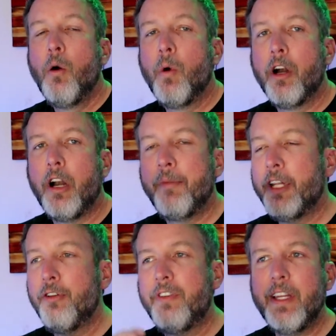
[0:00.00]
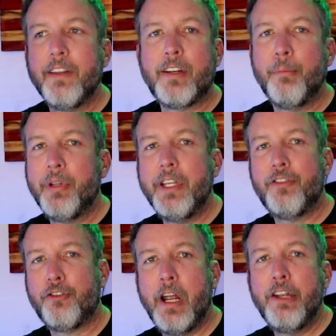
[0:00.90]
where, I mean, you see this complete
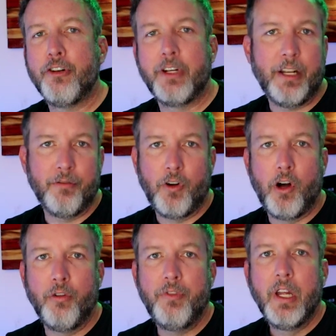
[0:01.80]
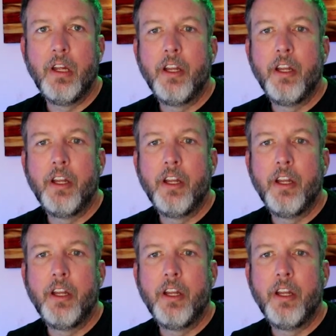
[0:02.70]
stranger get involved,